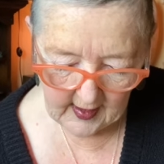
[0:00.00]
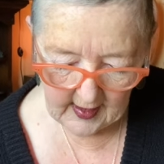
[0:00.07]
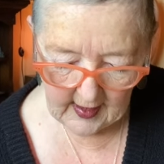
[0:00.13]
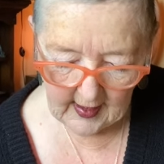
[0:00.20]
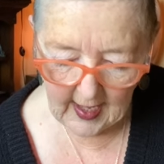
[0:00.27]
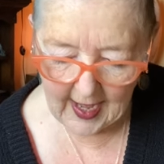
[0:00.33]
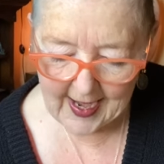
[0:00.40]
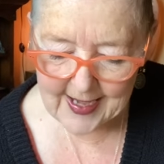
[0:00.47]

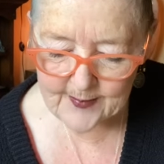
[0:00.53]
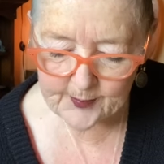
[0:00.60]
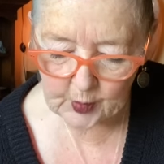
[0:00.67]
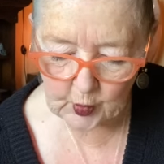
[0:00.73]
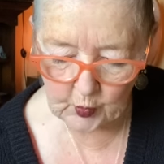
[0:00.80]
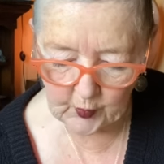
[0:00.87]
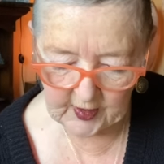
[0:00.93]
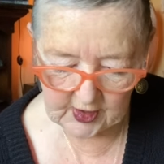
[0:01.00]

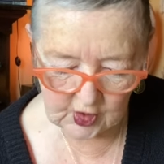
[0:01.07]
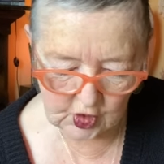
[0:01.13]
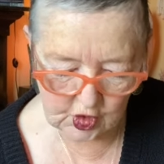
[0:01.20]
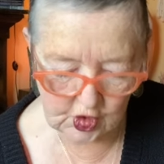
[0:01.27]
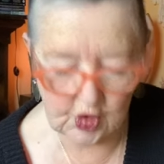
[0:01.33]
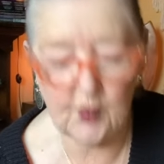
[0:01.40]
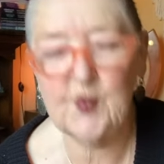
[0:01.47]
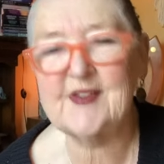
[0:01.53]

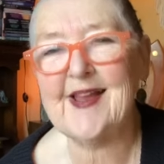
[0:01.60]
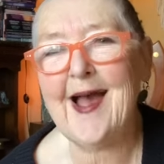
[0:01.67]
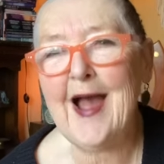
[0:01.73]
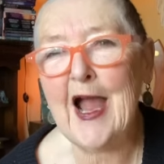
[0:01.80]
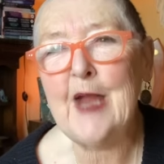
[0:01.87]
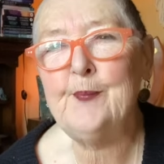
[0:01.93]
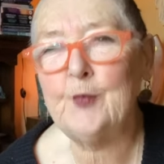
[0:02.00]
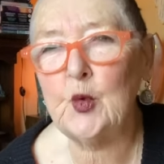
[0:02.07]
hyper-rich. It was a
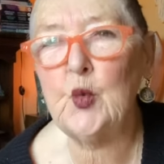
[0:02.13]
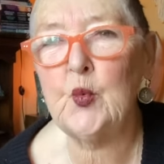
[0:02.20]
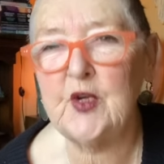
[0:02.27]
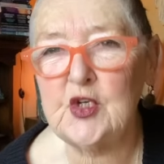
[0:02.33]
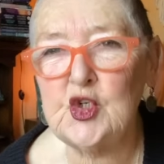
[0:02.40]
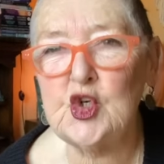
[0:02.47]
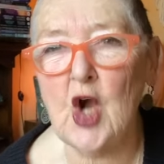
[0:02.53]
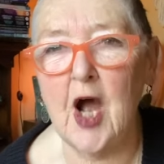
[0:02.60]

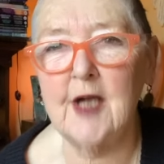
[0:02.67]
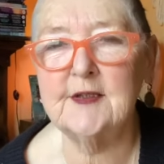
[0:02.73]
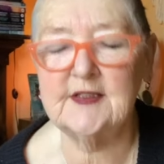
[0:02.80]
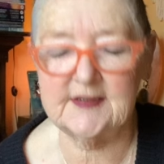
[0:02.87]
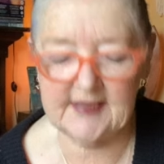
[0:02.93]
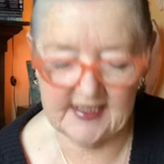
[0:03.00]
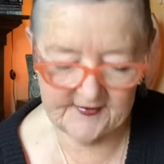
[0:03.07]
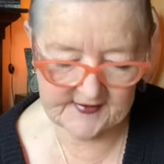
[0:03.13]
hyper-rich
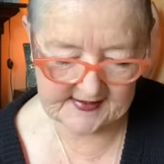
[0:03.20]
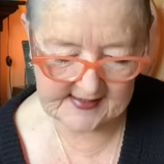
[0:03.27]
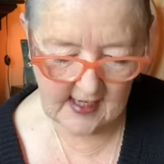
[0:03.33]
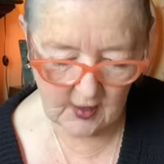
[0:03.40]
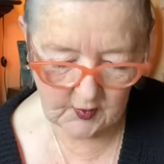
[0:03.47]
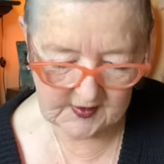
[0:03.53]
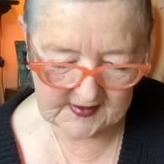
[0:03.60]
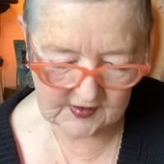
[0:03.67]
enclave is
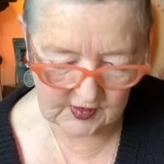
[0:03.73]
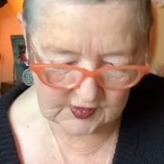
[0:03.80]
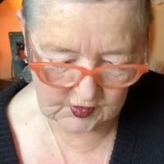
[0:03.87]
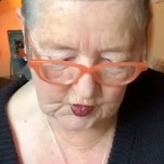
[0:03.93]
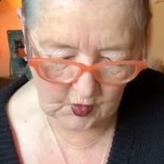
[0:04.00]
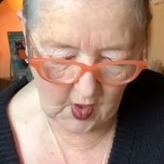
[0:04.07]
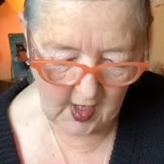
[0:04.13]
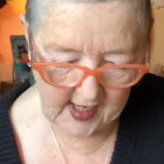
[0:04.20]
how it's
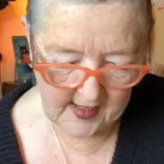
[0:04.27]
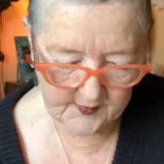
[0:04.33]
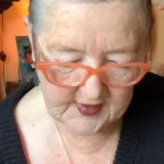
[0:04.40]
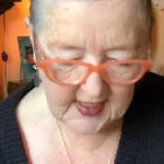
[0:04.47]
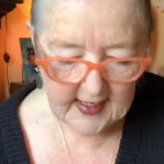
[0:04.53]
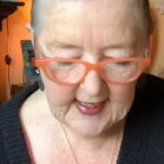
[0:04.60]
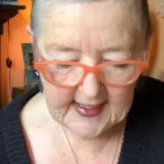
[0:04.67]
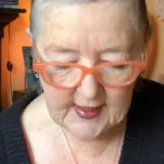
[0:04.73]
described.
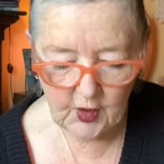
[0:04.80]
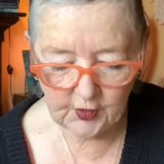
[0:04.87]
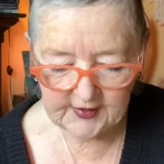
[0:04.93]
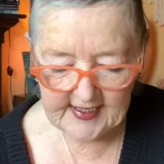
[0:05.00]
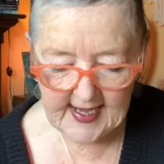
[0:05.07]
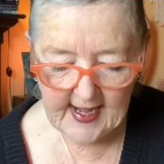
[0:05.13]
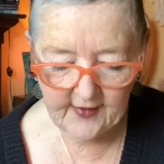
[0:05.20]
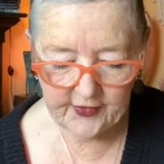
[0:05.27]
It
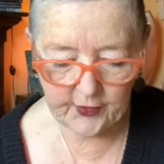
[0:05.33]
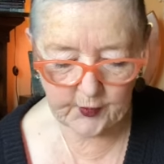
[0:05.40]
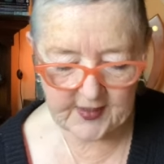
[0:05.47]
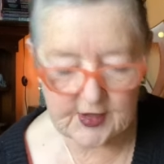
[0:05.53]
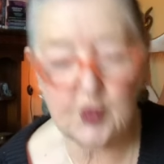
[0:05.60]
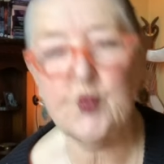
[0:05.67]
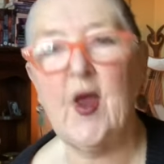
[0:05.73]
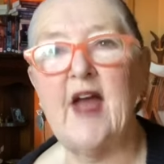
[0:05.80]
only had 3
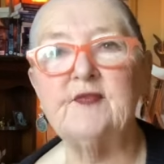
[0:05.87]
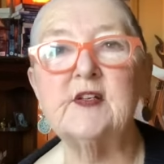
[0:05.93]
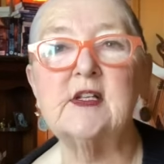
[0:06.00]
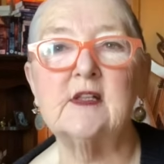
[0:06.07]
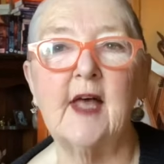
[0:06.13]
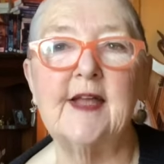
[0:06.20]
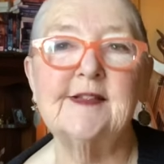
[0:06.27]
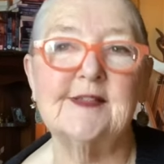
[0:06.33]

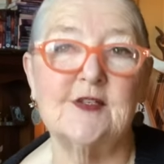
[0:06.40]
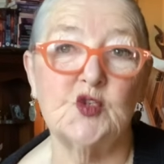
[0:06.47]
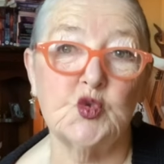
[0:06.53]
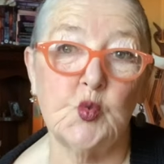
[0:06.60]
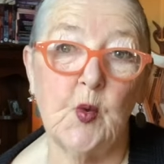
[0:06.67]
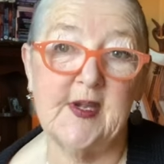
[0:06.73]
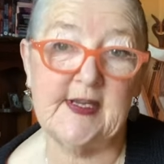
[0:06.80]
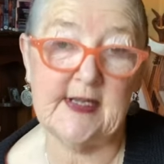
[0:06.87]
traffic lights and
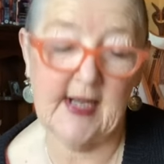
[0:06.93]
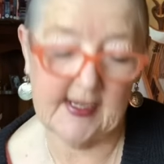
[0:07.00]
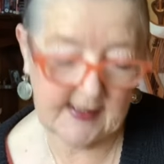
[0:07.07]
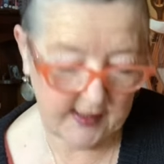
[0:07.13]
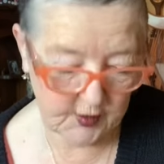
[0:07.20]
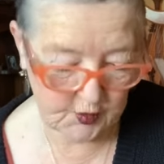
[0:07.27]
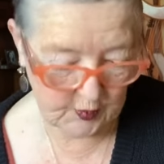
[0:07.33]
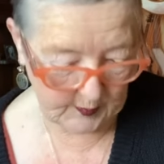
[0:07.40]

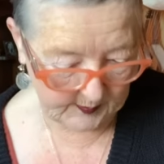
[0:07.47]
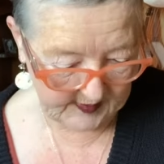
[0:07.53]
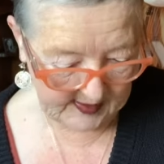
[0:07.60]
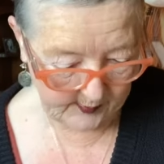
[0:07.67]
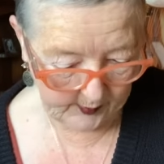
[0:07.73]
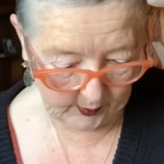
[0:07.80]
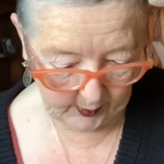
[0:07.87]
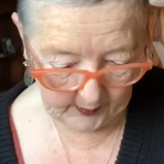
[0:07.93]
2,900
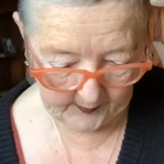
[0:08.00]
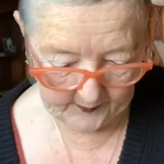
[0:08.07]
people.